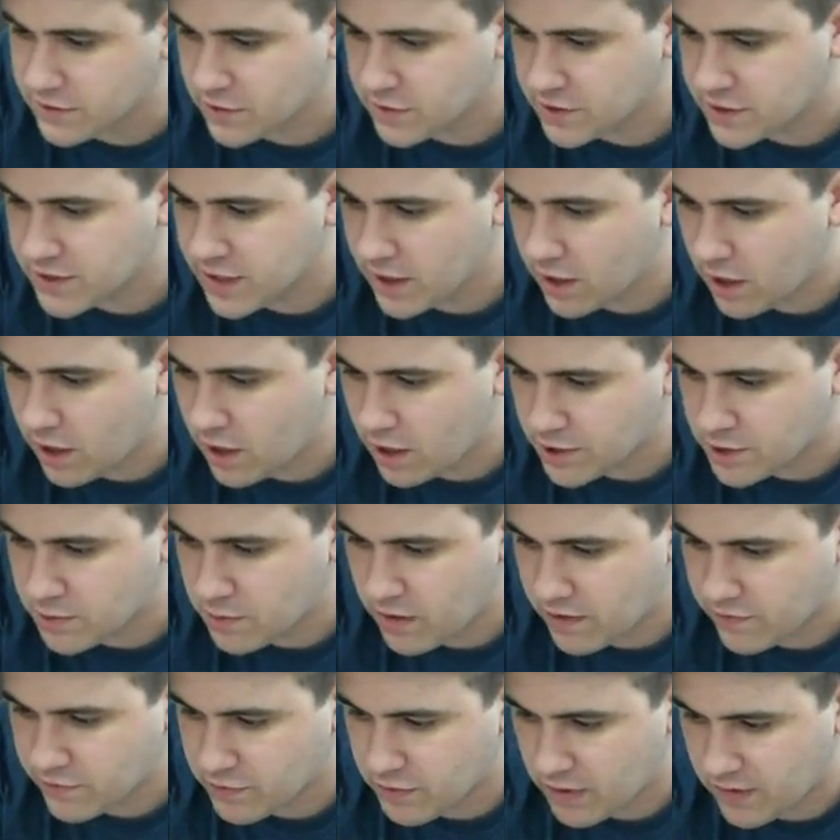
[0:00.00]
They're range. still all
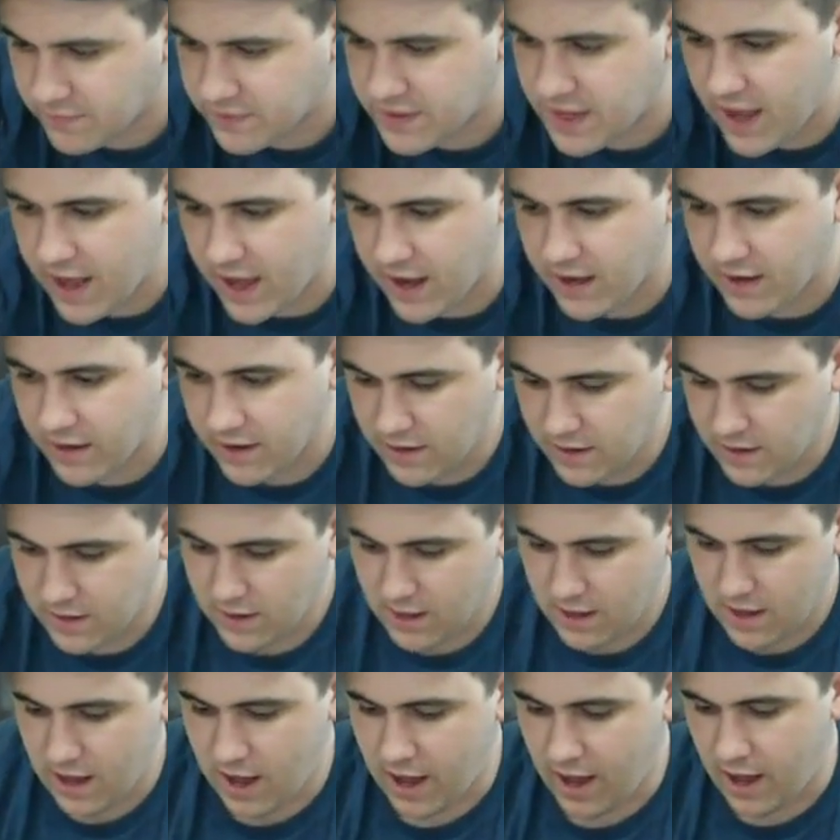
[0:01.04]
12, 12, 10.
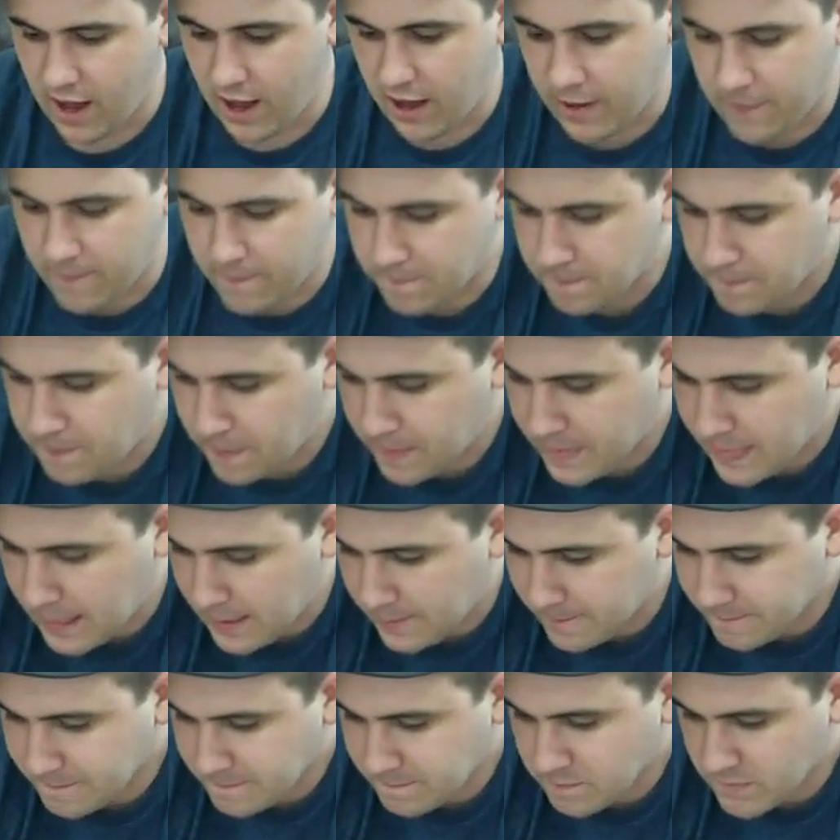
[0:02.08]
Um,
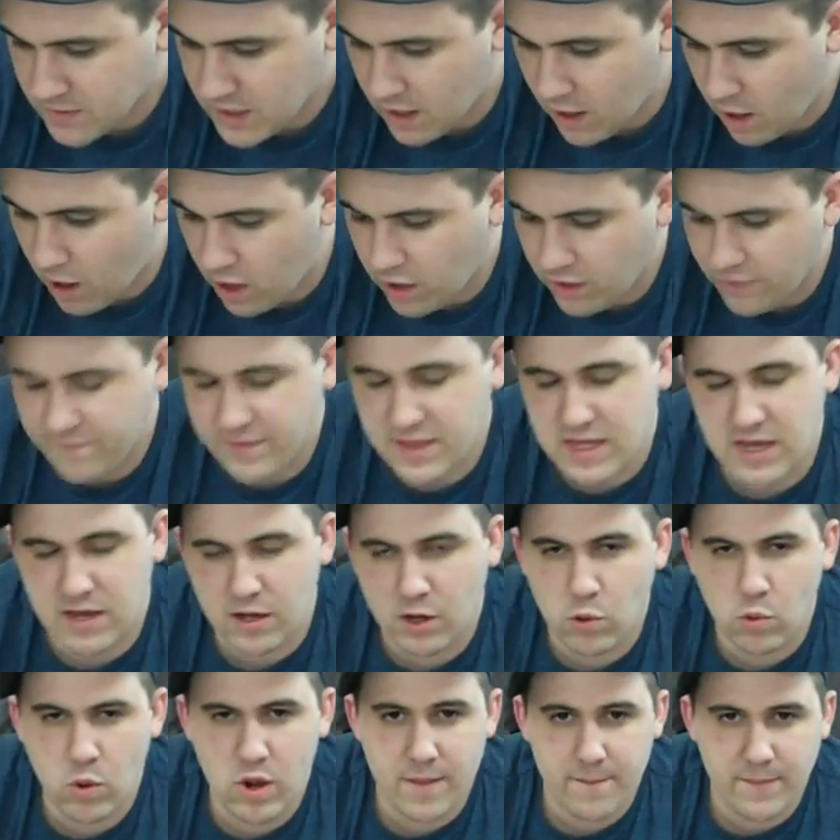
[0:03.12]
all of the
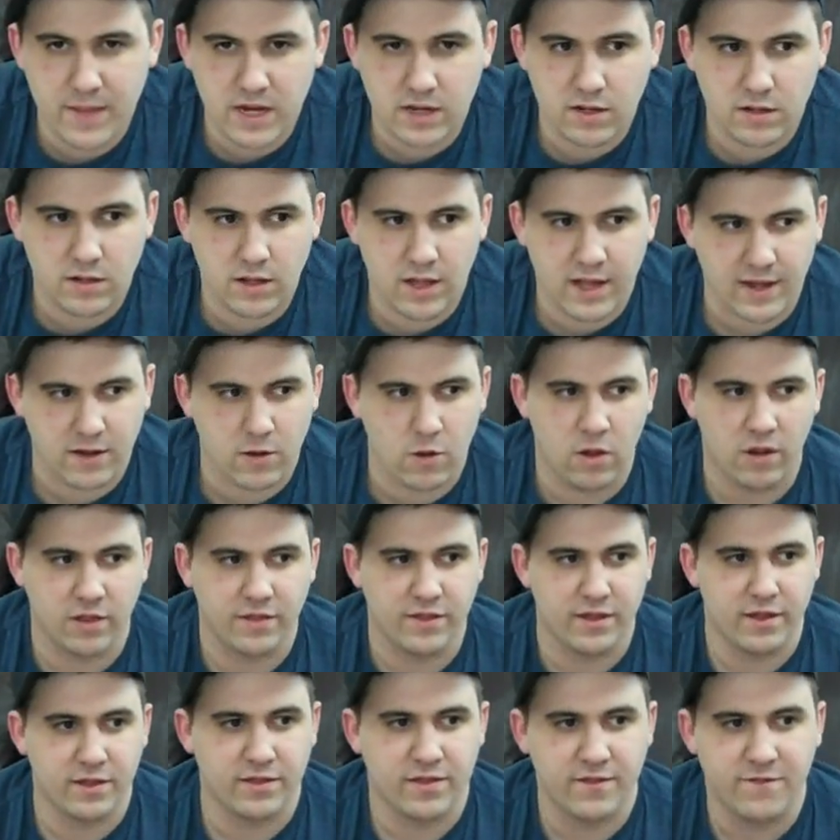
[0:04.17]
equipment, like
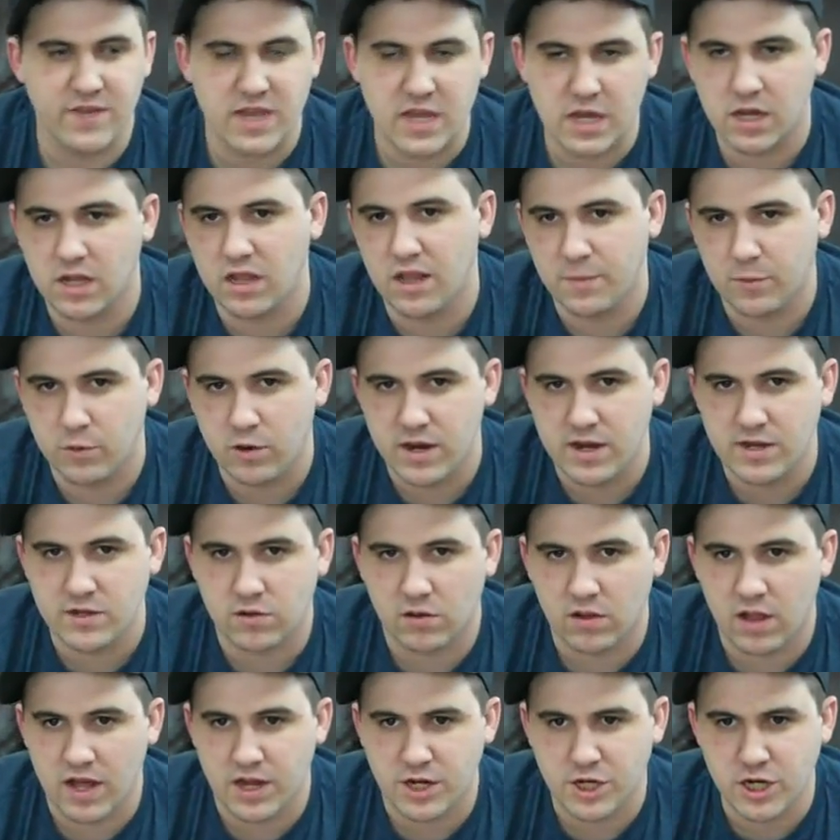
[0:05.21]
all the, the vehicle upgrades,
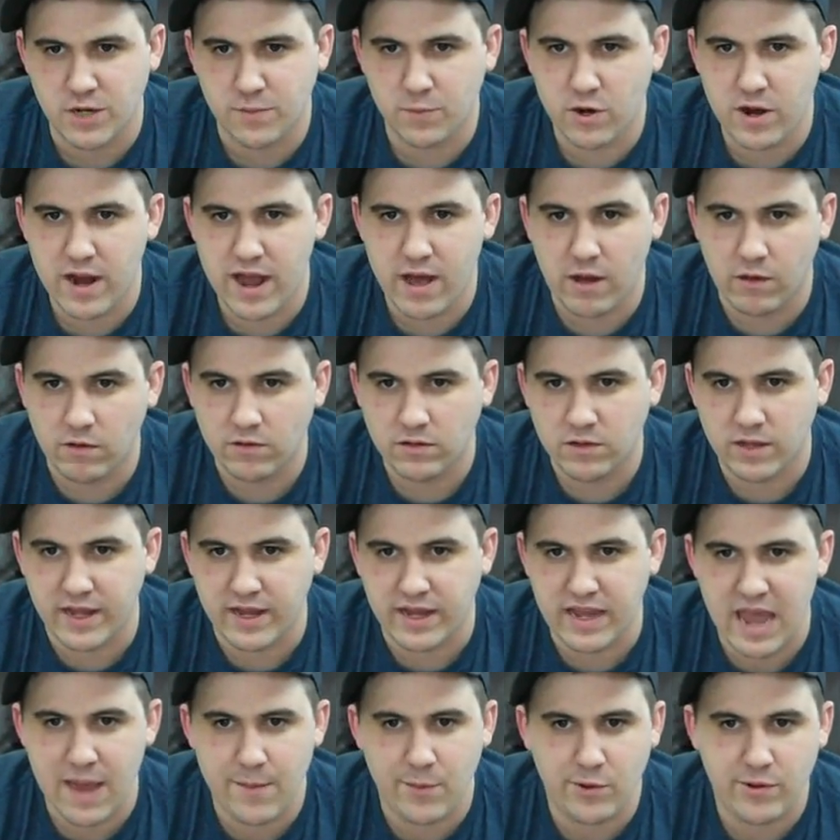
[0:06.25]
are a lot cheaper now.
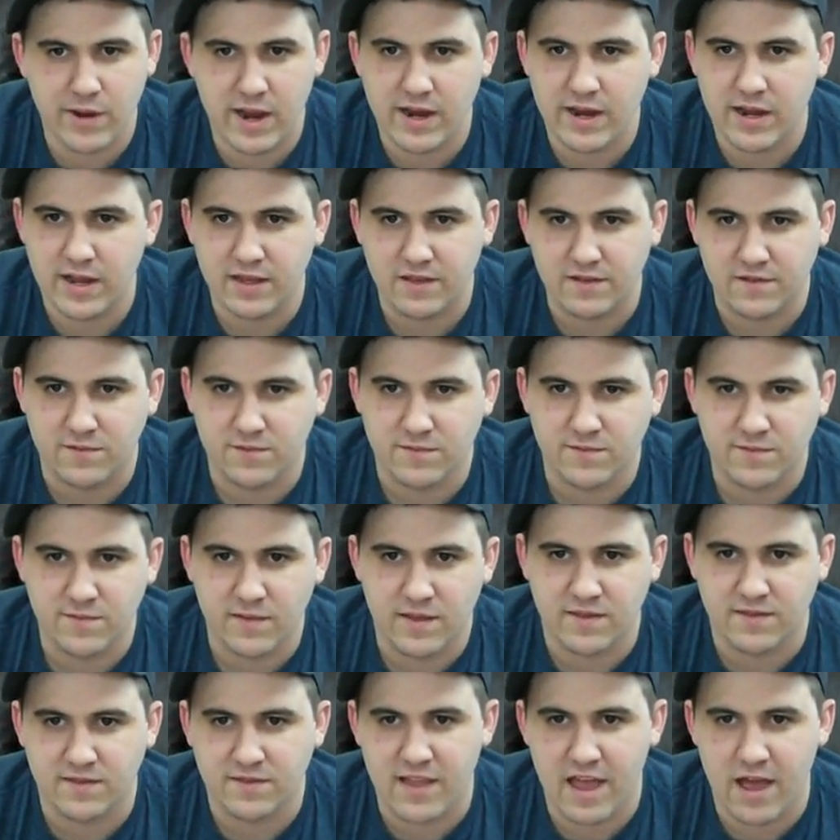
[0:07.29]
Like camo netting is
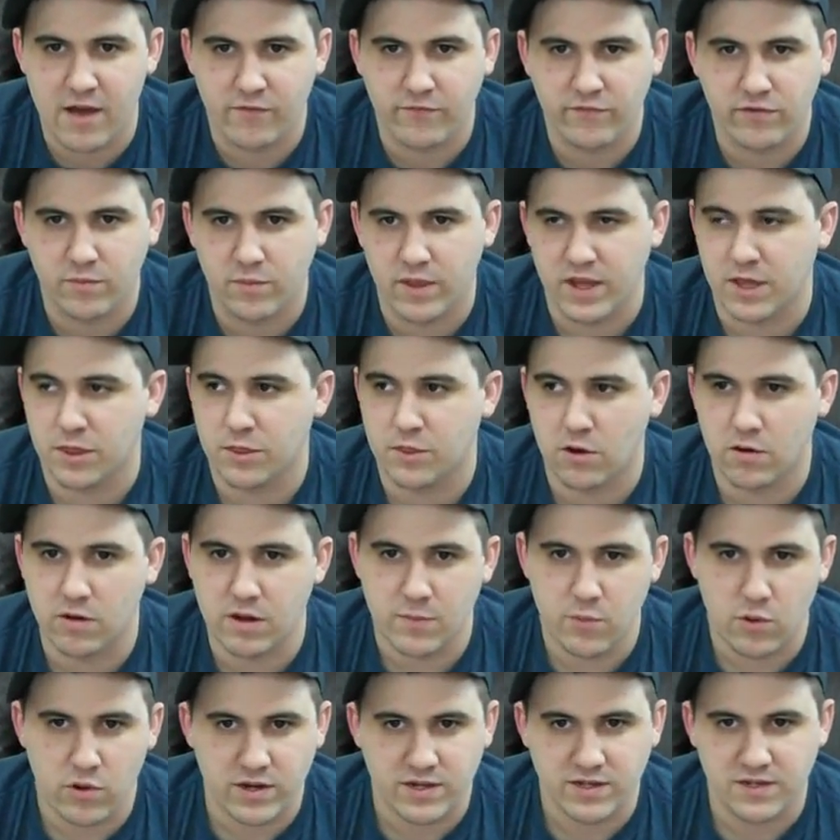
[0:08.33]
is down from like
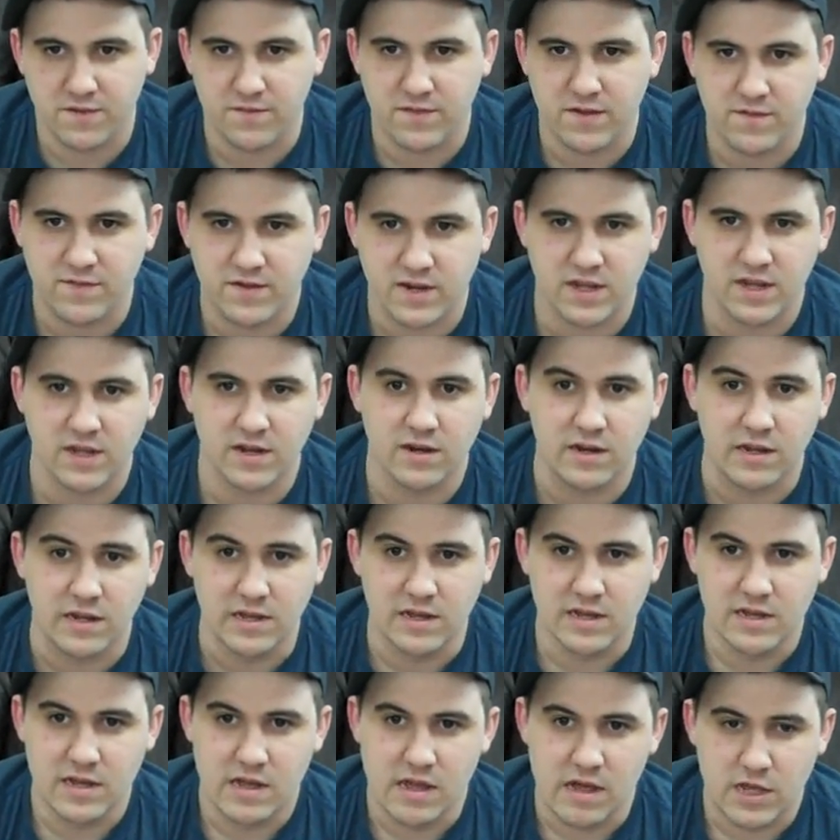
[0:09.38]
30 points to 15.
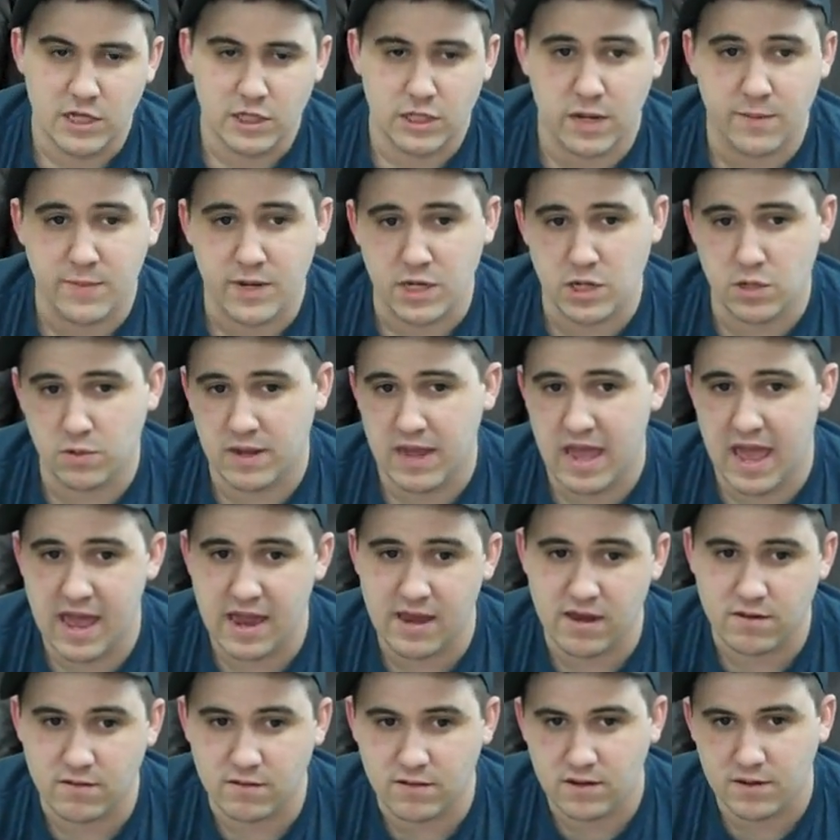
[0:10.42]
So I mean, you
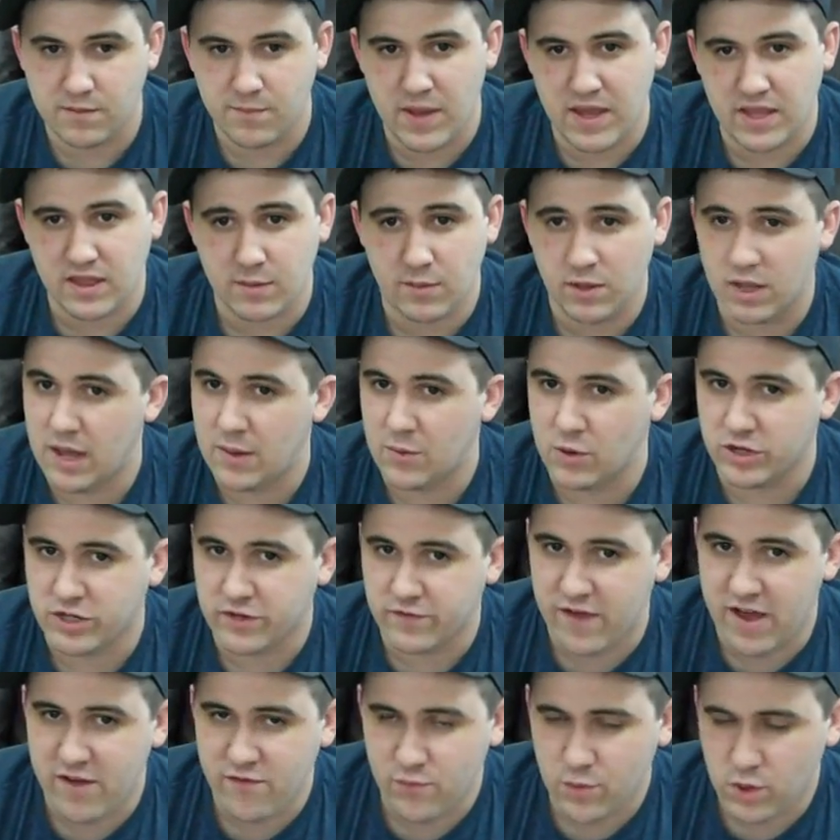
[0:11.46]
can make them a lot more
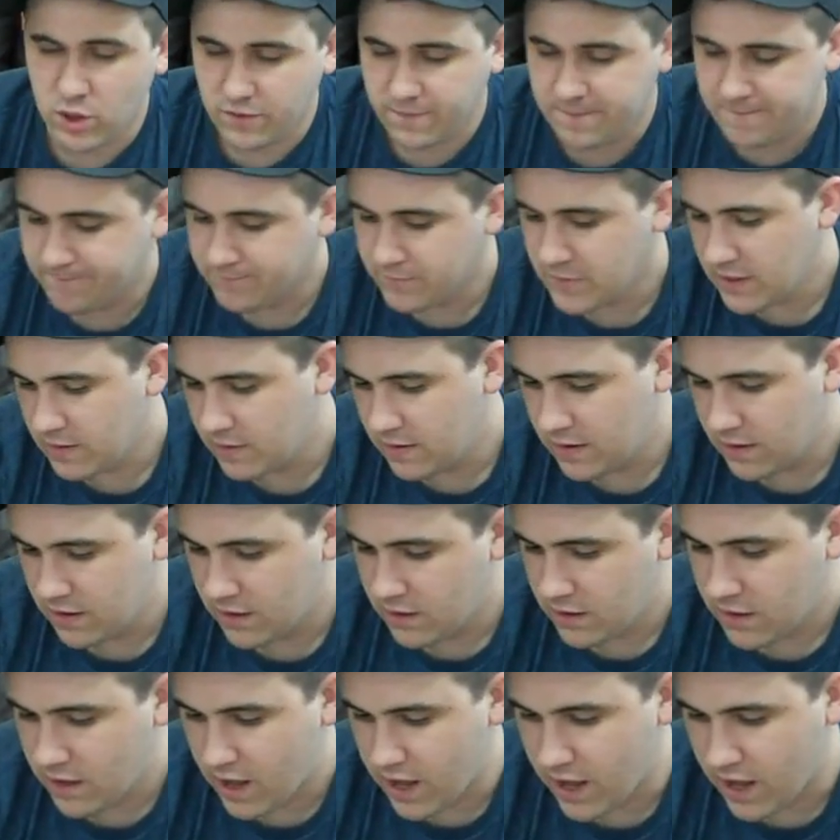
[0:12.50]
survivable
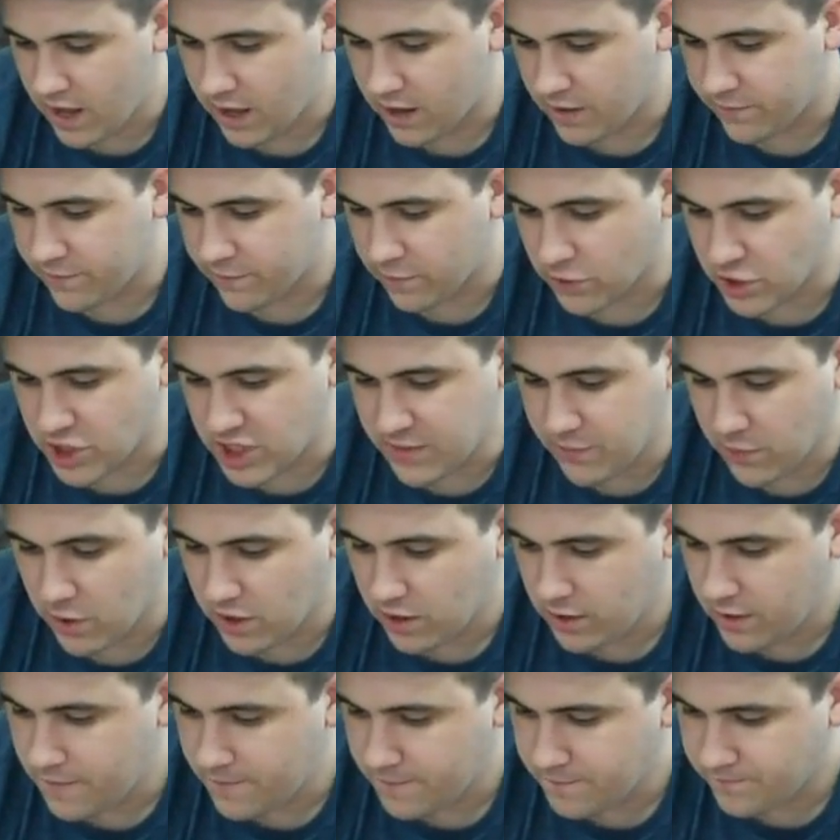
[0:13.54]
uh, for
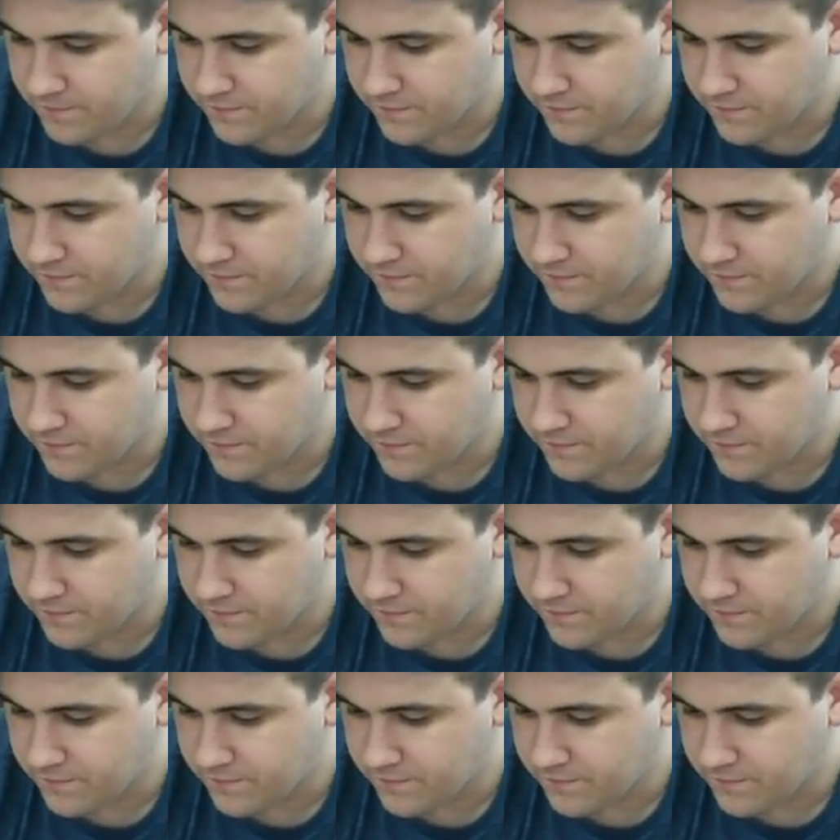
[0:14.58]
cheaper.